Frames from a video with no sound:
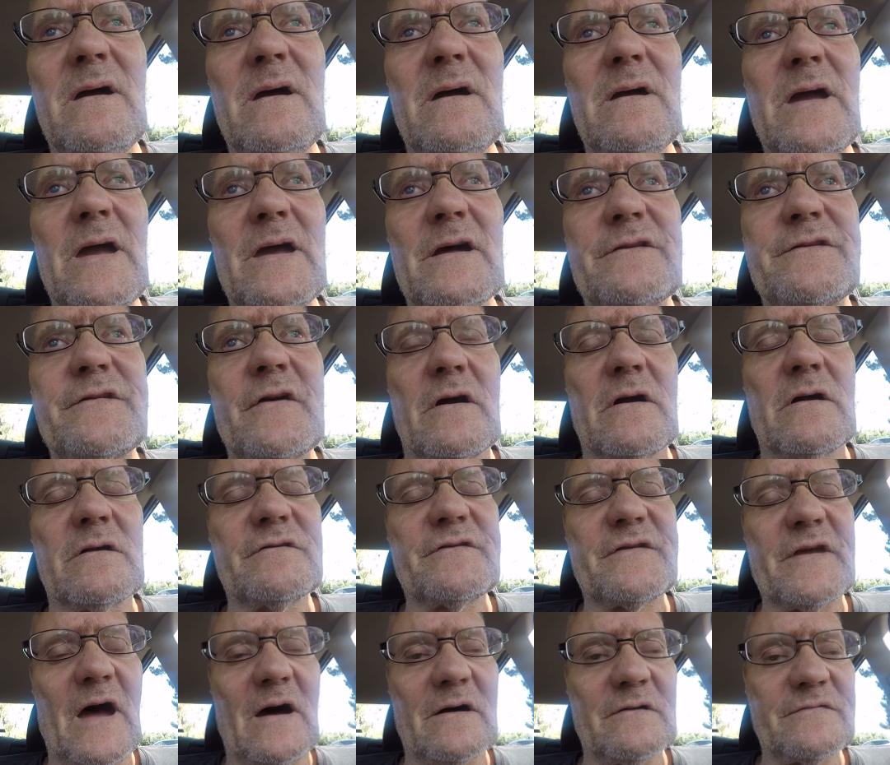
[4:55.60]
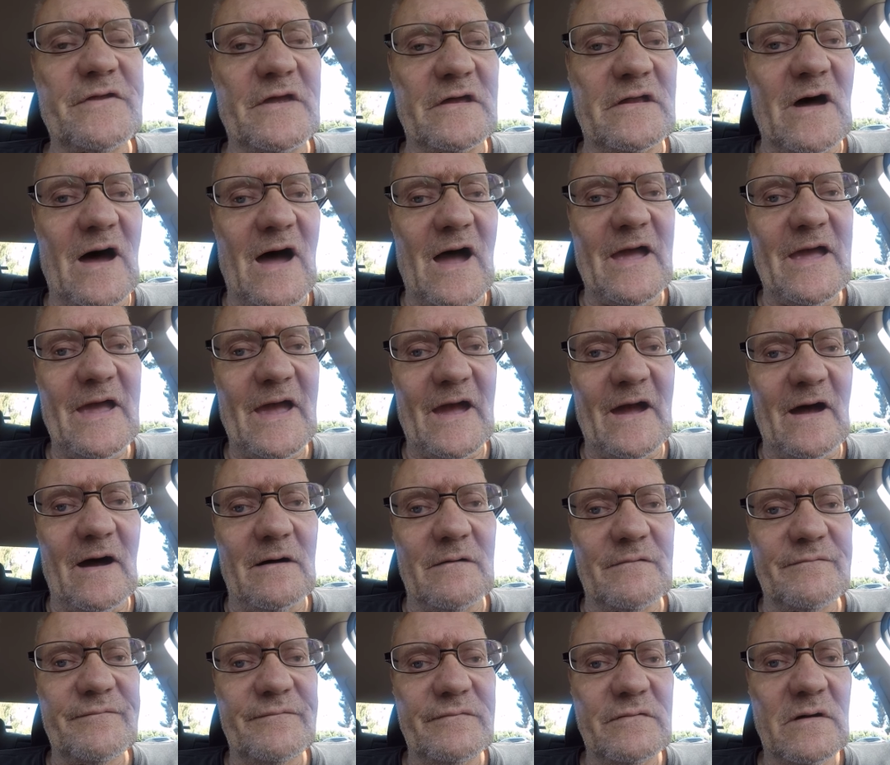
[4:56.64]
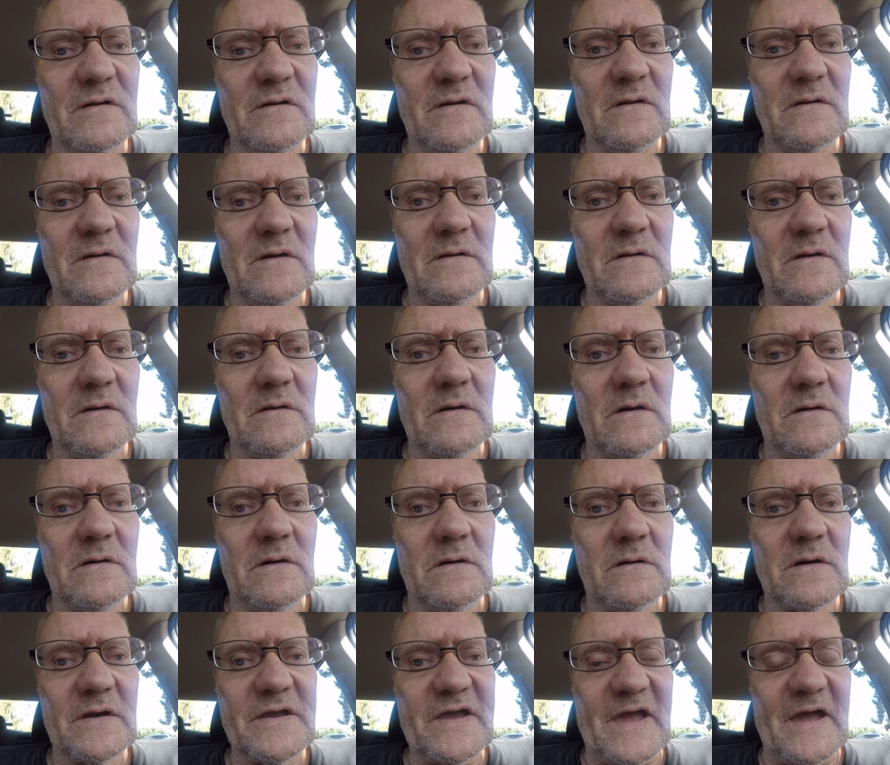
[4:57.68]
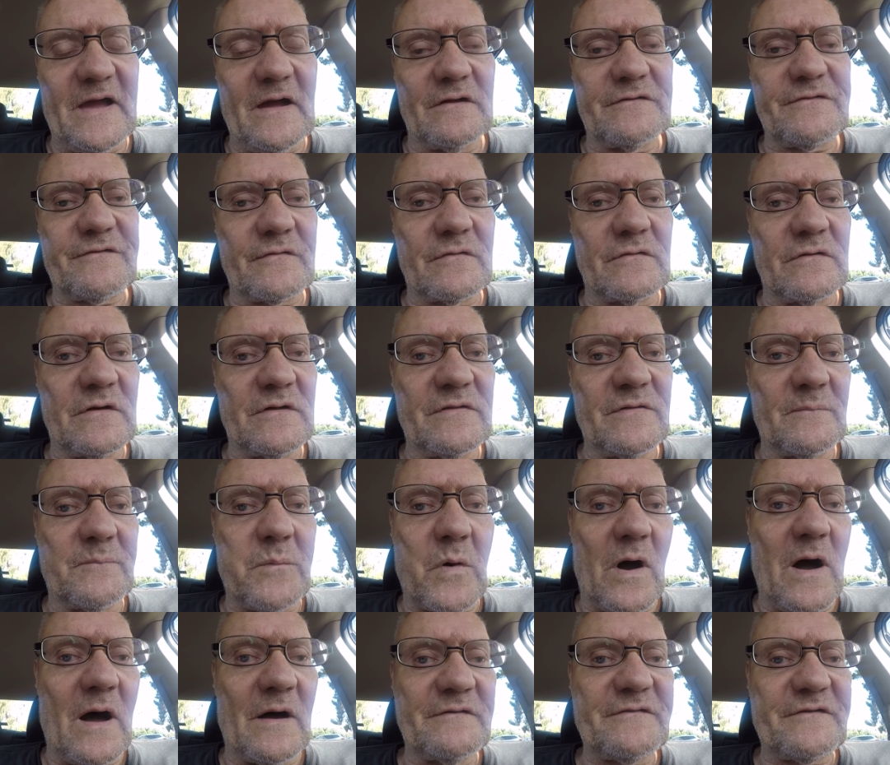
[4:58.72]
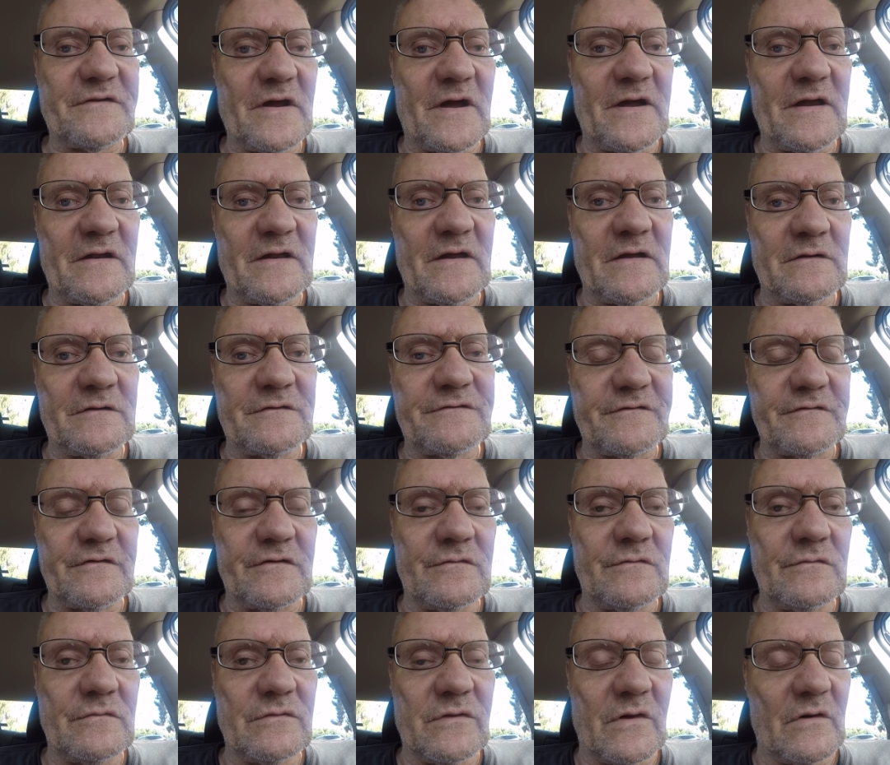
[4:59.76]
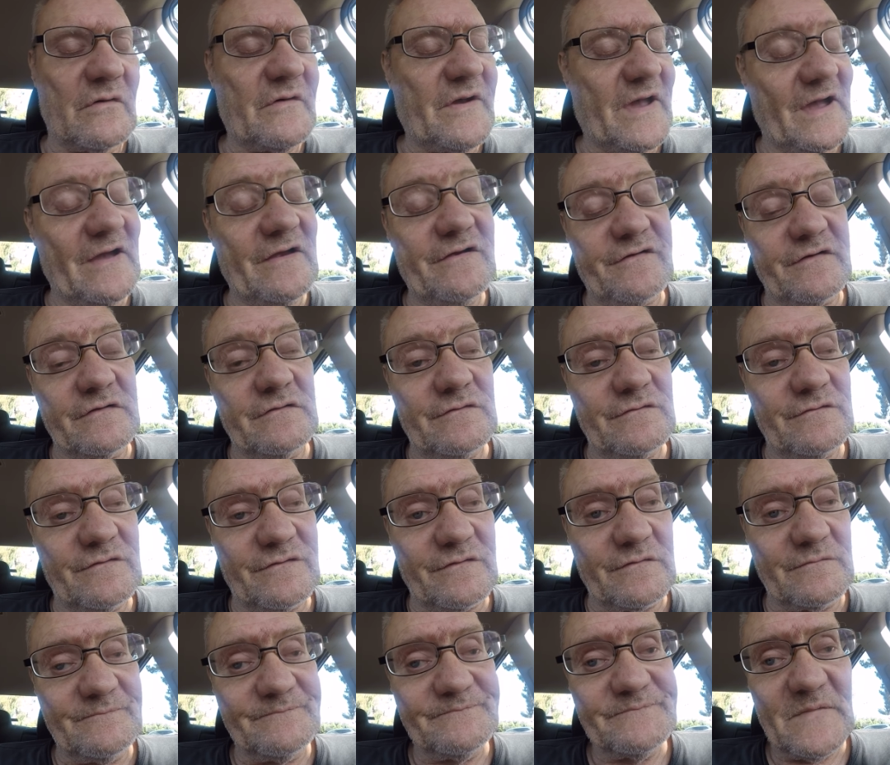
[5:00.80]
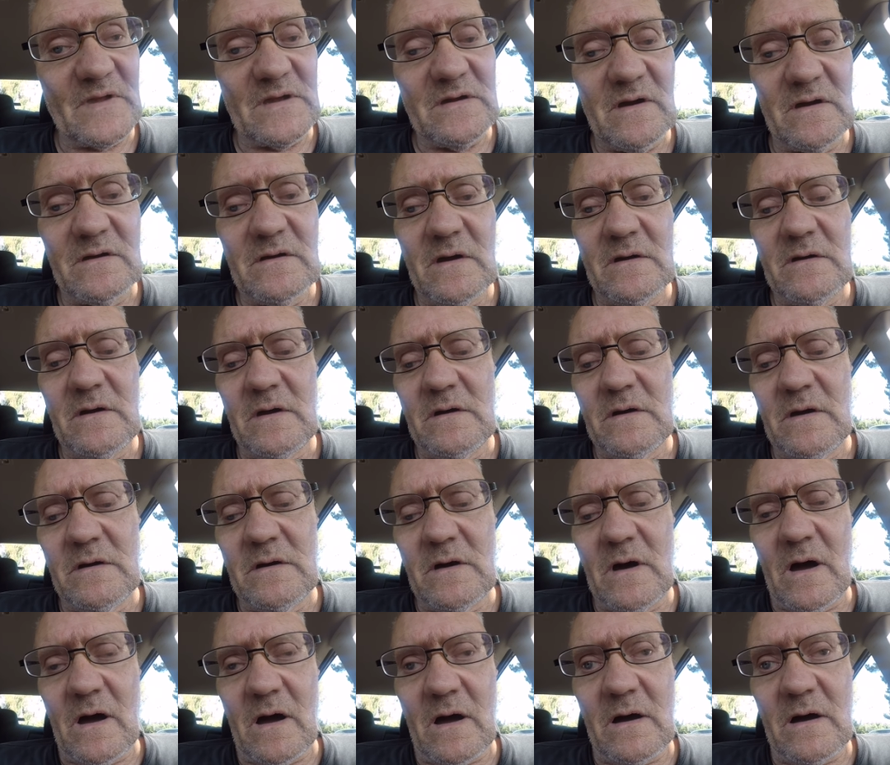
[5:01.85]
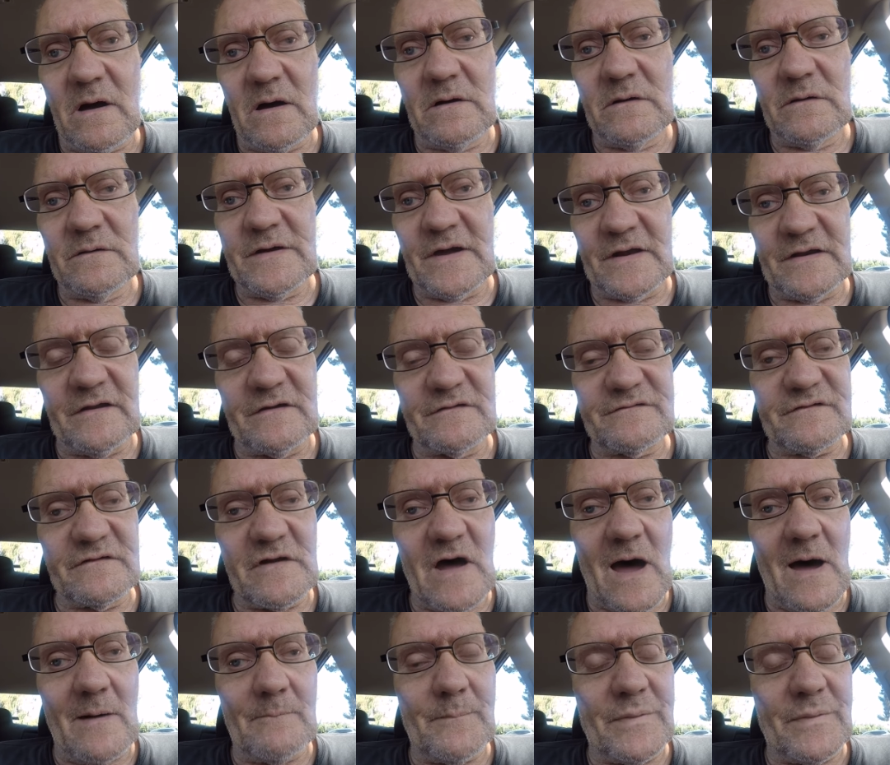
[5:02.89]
it turns out that I have cancer in the prostate in 2 locations. It is not